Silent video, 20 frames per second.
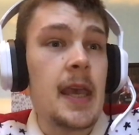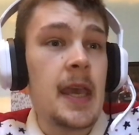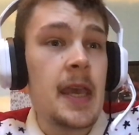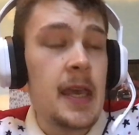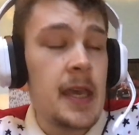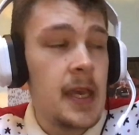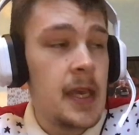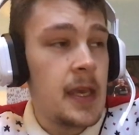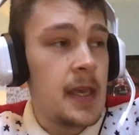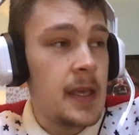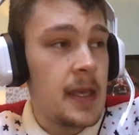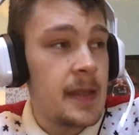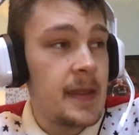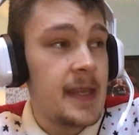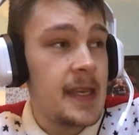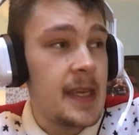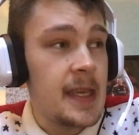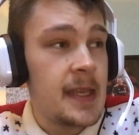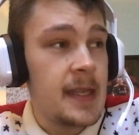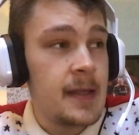in
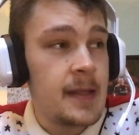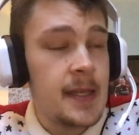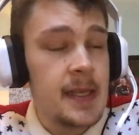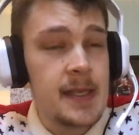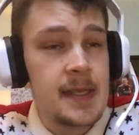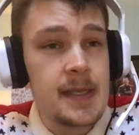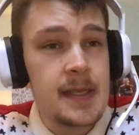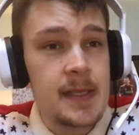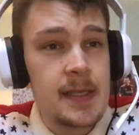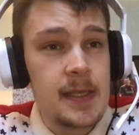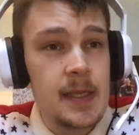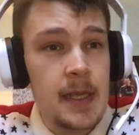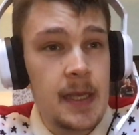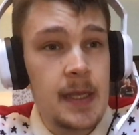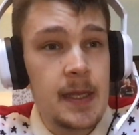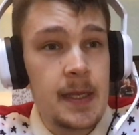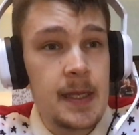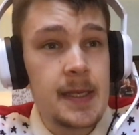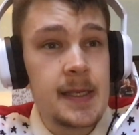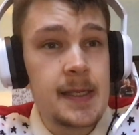this
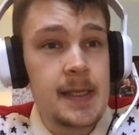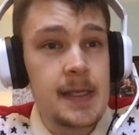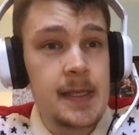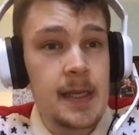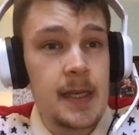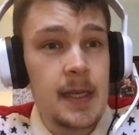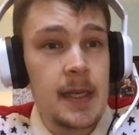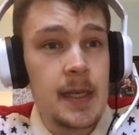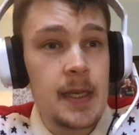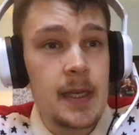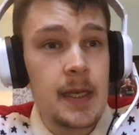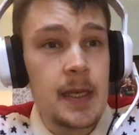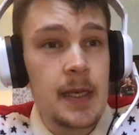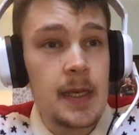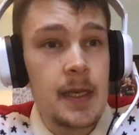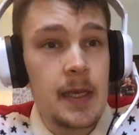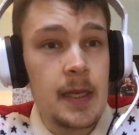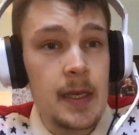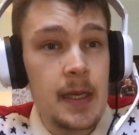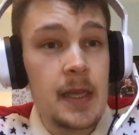
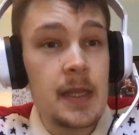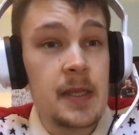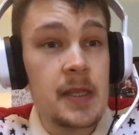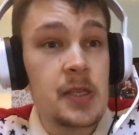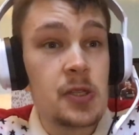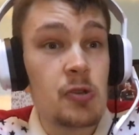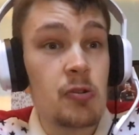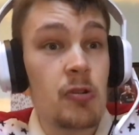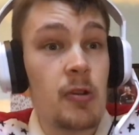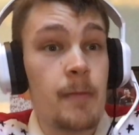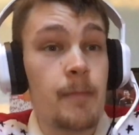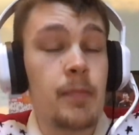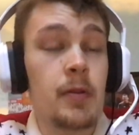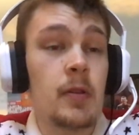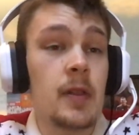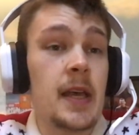group.